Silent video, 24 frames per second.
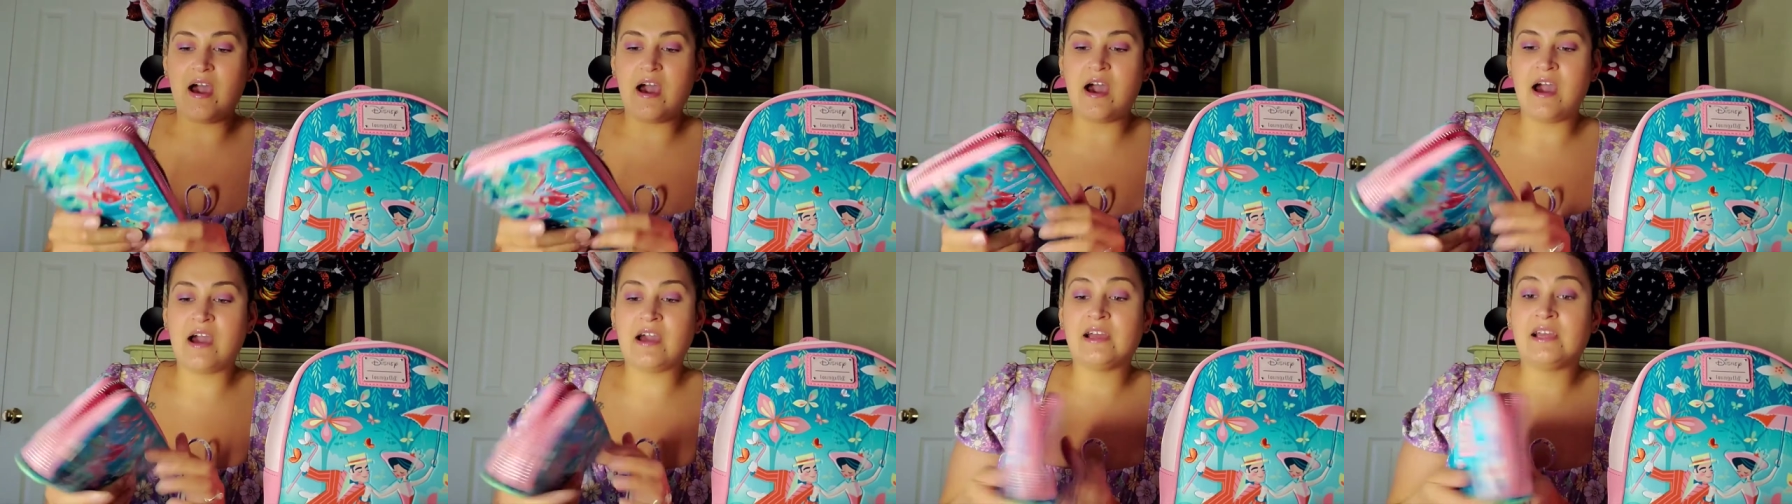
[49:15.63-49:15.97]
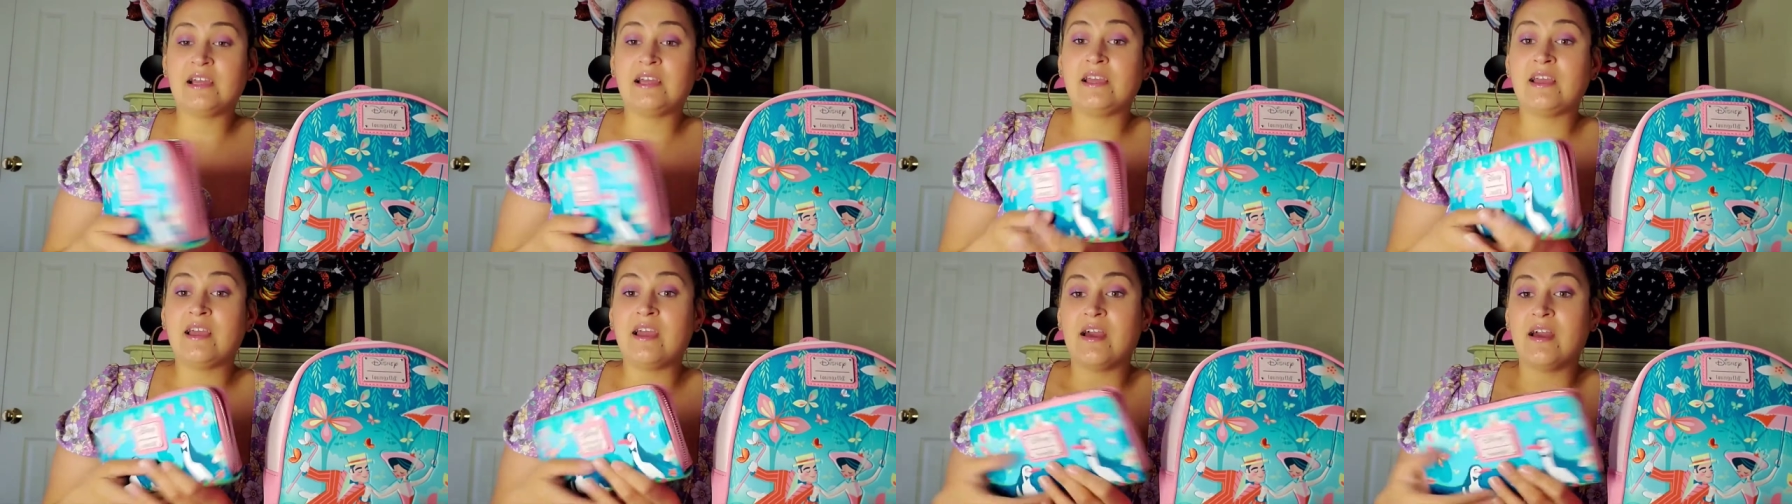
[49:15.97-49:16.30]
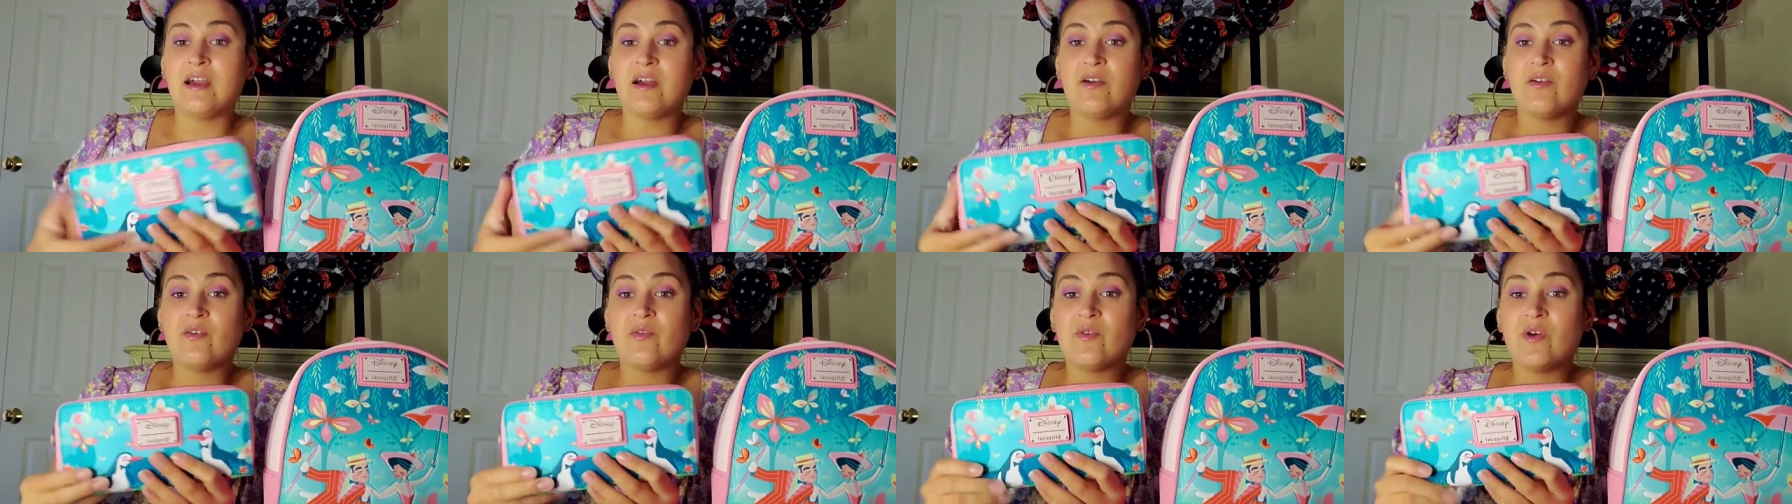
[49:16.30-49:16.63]
I,
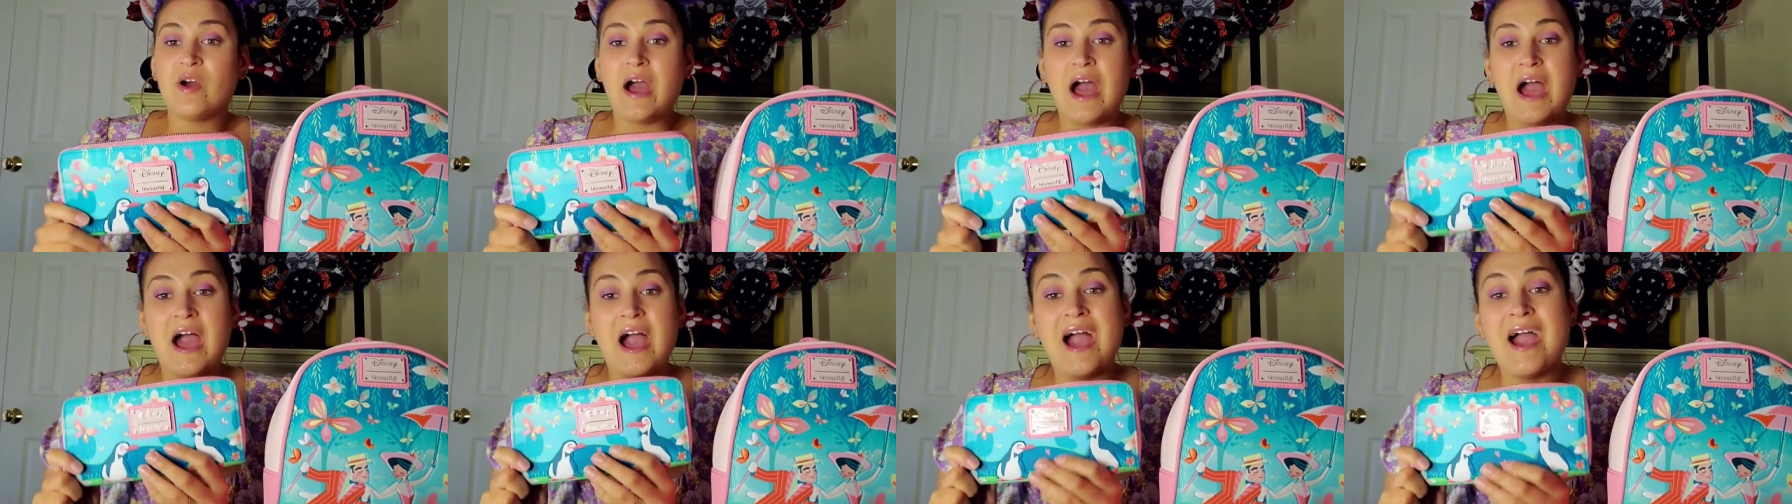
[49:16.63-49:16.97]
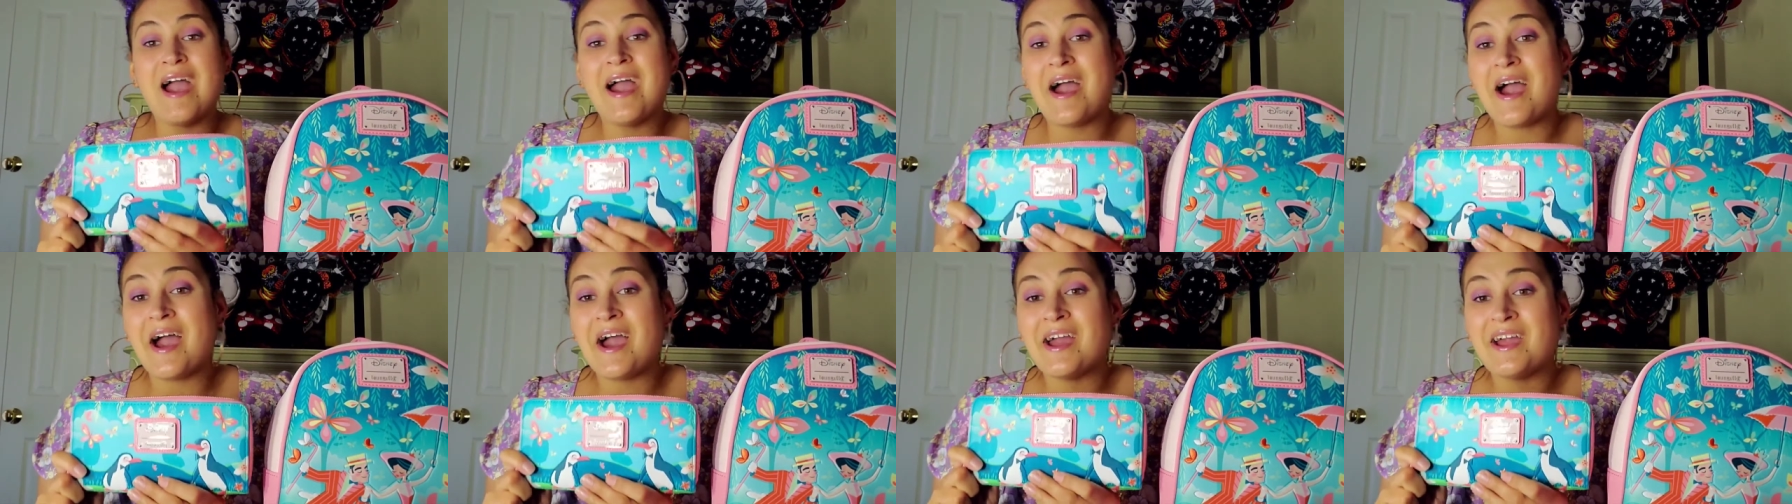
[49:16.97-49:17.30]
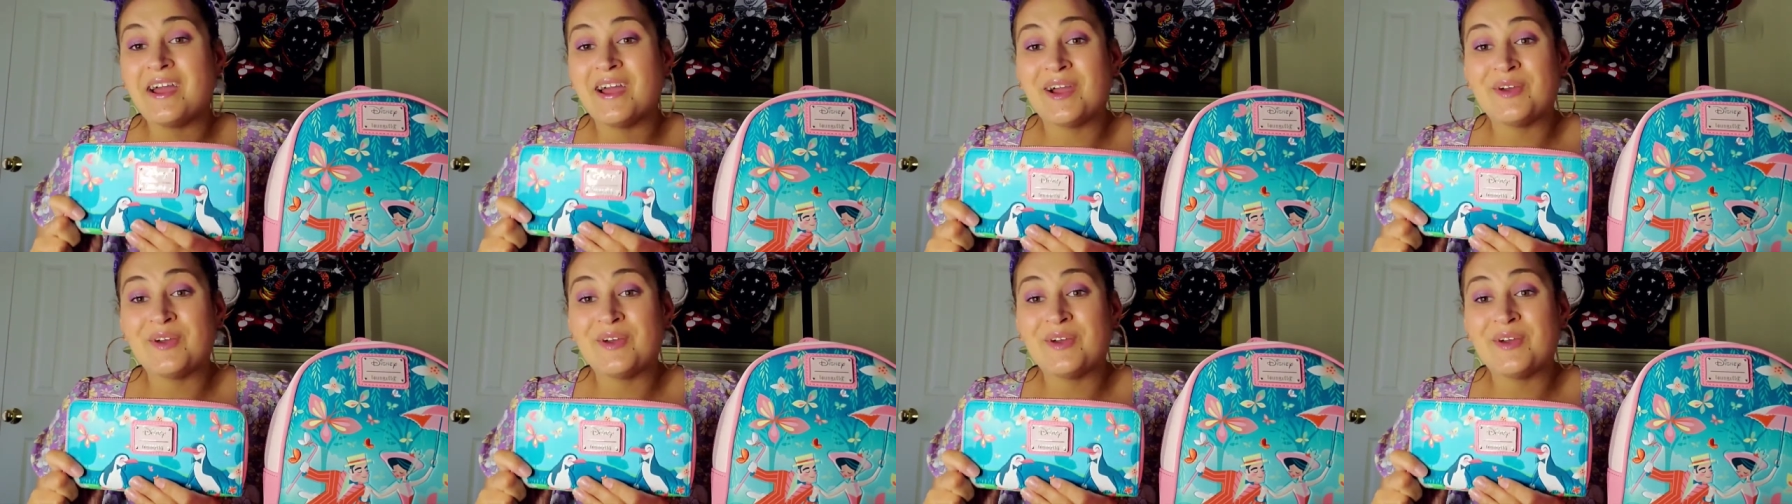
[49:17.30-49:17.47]
I,